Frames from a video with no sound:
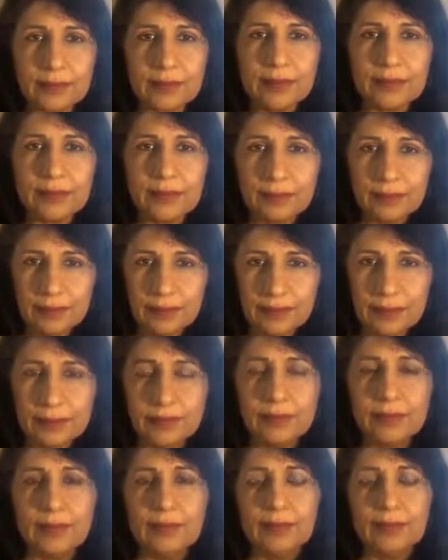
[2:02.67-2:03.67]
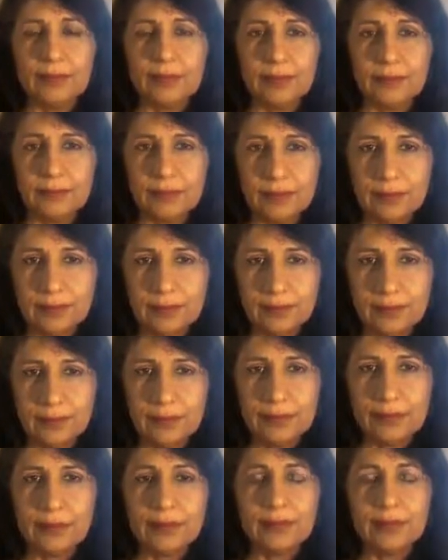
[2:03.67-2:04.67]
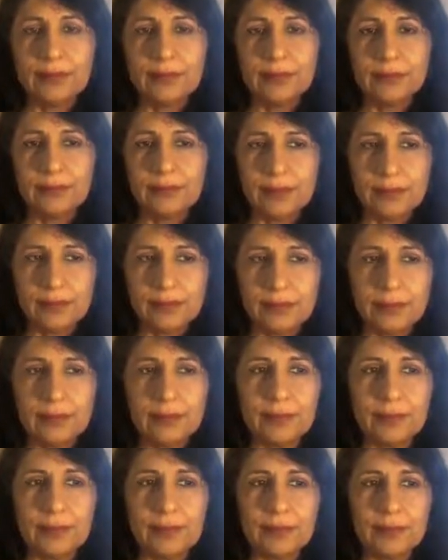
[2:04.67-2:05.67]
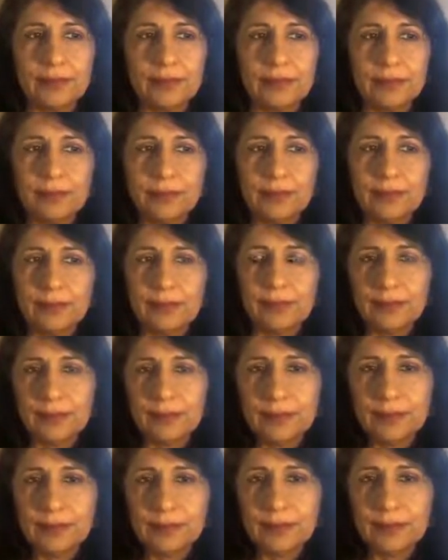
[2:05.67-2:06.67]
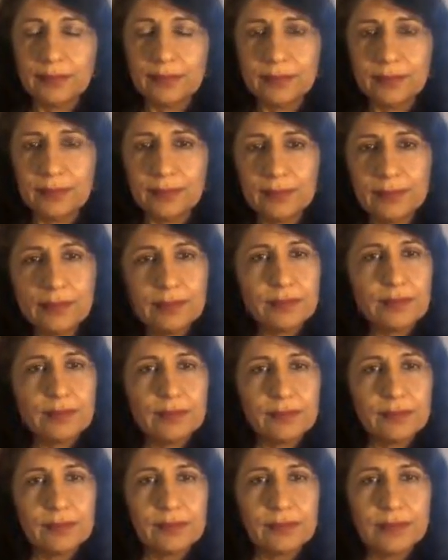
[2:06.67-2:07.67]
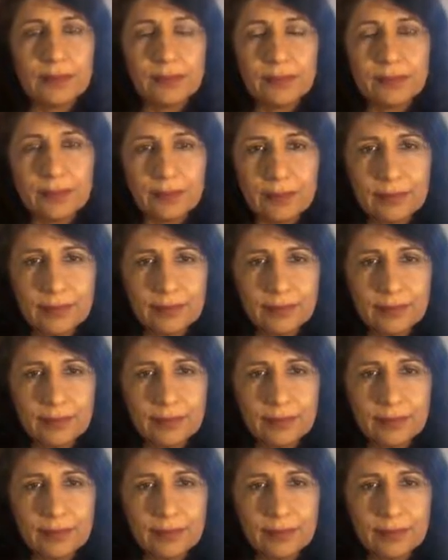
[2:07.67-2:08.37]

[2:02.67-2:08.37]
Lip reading: (not speaking)